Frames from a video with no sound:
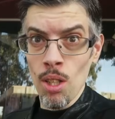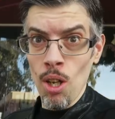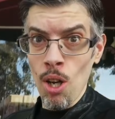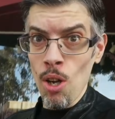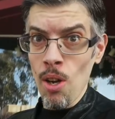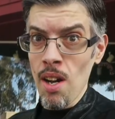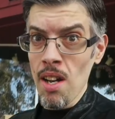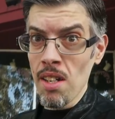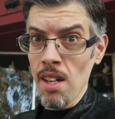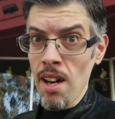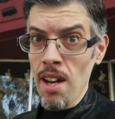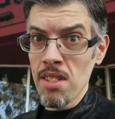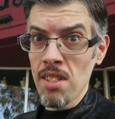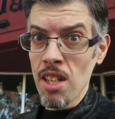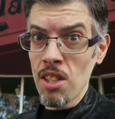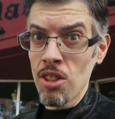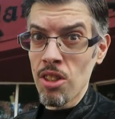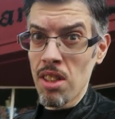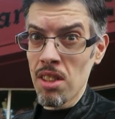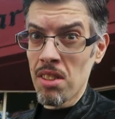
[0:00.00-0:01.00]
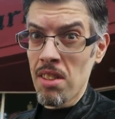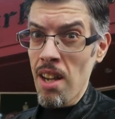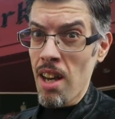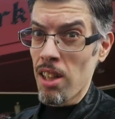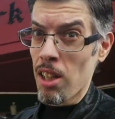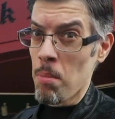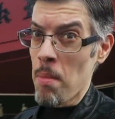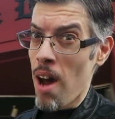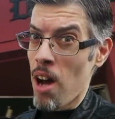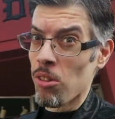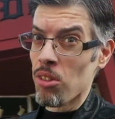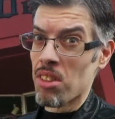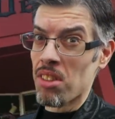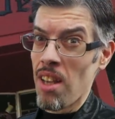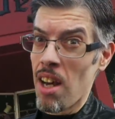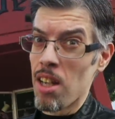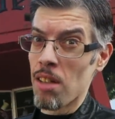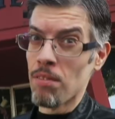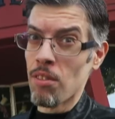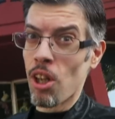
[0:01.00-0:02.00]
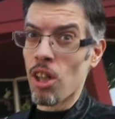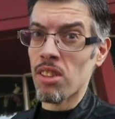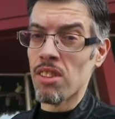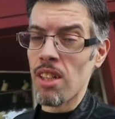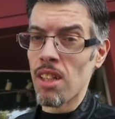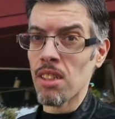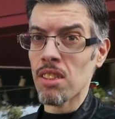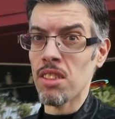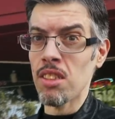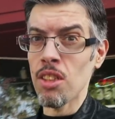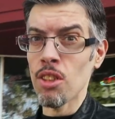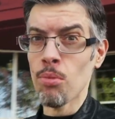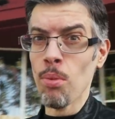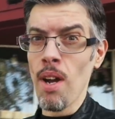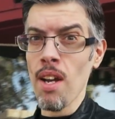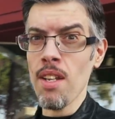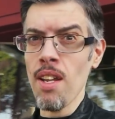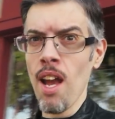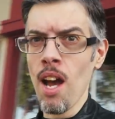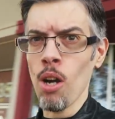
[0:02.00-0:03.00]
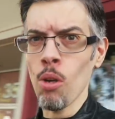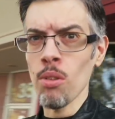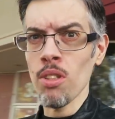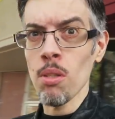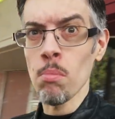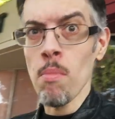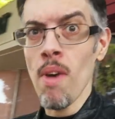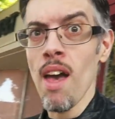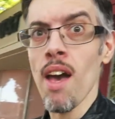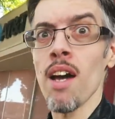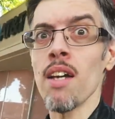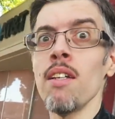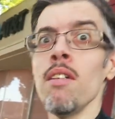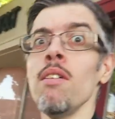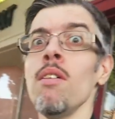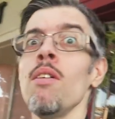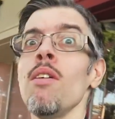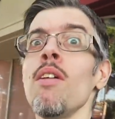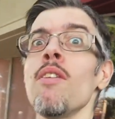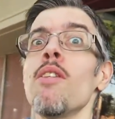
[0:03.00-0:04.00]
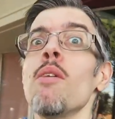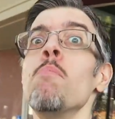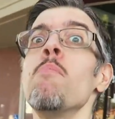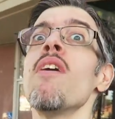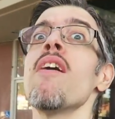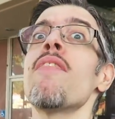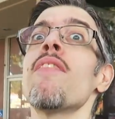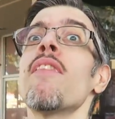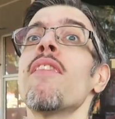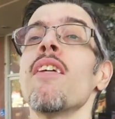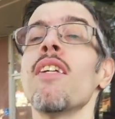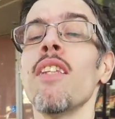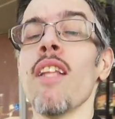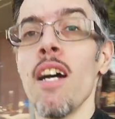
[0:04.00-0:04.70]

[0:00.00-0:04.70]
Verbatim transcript: All right, guys. As you can tell, I'm outside of Dark Delicacies right now with the man, the myth, the